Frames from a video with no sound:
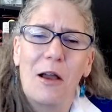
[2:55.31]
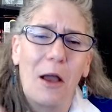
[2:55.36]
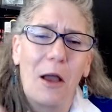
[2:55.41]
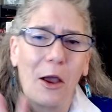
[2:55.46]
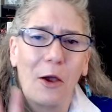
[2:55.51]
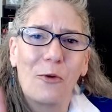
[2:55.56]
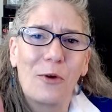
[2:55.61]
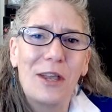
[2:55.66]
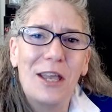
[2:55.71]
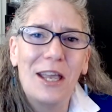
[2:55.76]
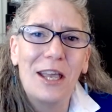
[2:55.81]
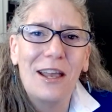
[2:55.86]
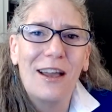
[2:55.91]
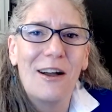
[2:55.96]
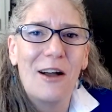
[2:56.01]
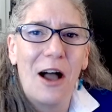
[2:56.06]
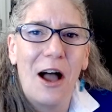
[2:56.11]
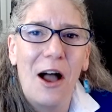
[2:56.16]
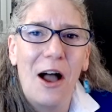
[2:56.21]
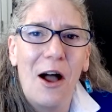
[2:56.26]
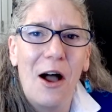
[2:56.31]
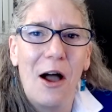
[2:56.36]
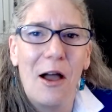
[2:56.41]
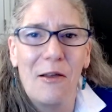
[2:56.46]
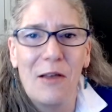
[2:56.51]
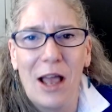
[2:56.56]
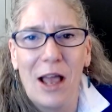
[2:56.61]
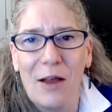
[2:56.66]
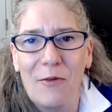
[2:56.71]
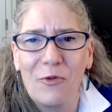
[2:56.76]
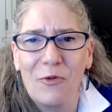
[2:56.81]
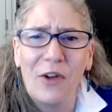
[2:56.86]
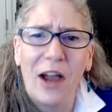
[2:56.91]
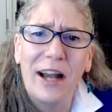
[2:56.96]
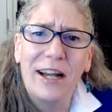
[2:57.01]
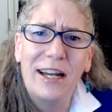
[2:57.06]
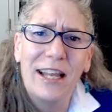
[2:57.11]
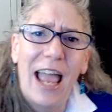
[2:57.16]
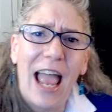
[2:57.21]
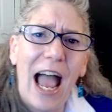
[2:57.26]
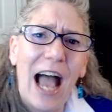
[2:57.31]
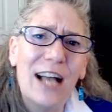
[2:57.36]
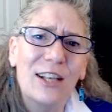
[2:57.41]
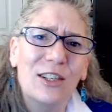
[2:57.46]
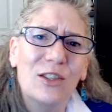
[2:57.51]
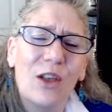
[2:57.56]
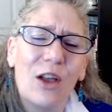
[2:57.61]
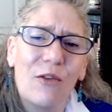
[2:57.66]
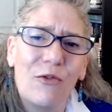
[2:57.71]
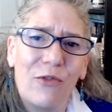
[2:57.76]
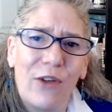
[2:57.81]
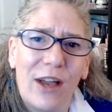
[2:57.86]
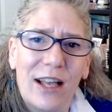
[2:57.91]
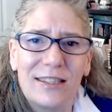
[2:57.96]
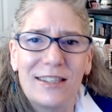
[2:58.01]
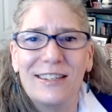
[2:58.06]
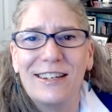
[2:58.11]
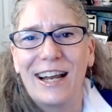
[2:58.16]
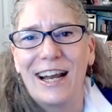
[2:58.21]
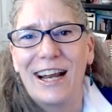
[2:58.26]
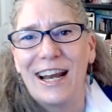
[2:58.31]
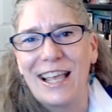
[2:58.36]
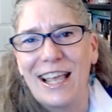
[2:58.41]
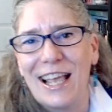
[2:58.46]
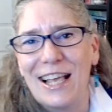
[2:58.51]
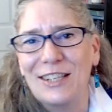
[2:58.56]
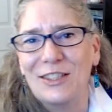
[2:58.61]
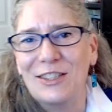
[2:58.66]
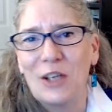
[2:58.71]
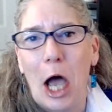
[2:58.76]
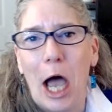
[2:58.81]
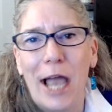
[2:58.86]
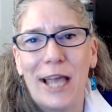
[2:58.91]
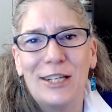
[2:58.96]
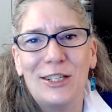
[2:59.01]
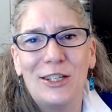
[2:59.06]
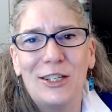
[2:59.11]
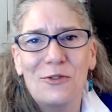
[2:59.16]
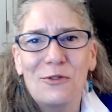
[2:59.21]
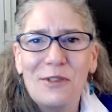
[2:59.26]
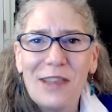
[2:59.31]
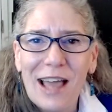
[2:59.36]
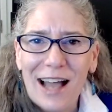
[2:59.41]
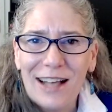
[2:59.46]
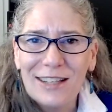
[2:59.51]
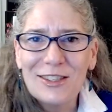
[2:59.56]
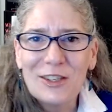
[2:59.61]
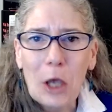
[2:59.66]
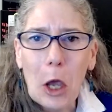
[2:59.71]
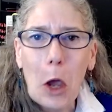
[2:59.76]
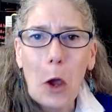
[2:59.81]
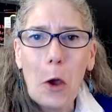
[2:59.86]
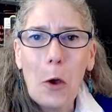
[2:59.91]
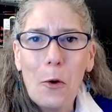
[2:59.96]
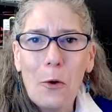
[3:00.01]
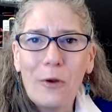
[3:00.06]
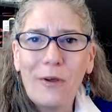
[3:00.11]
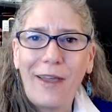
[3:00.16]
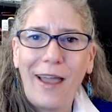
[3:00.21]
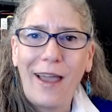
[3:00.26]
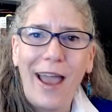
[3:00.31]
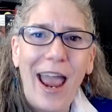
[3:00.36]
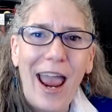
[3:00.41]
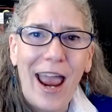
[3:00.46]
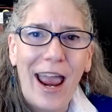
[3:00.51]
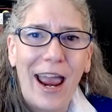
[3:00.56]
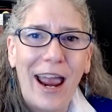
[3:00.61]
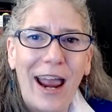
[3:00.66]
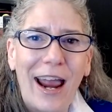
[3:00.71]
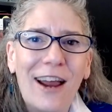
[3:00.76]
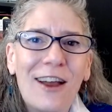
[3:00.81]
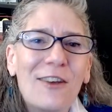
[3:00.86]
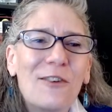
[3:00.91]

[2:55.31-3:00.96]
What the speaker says: agree and find it as fascinating as I do. That's okay.